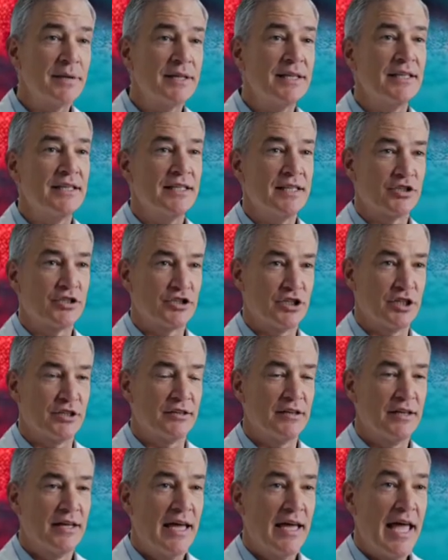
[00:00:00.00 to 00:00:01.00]
It was simply
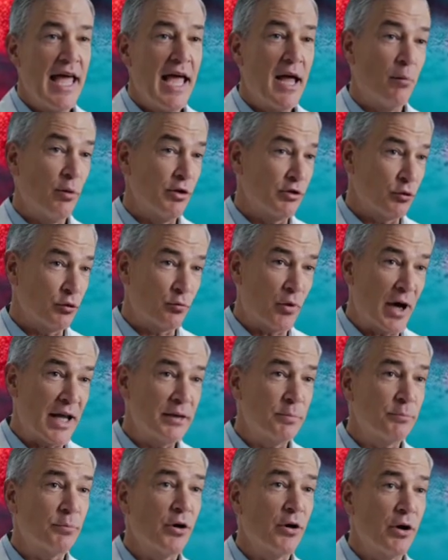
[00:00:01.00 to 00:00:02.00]
waiting for you to
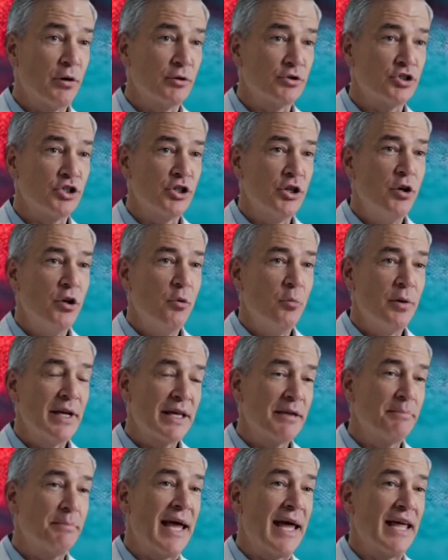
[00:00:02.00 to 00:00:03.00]
stop interrupting its
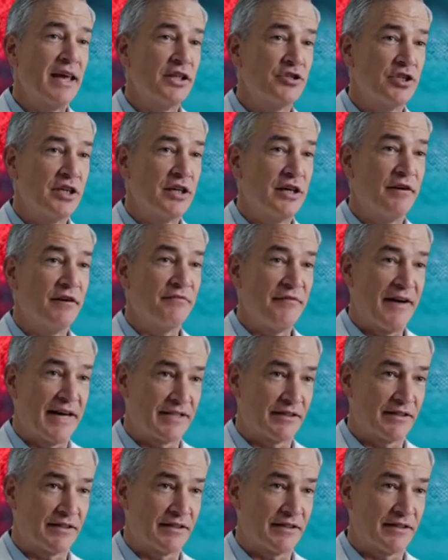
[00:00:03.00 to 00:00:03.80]
natural process.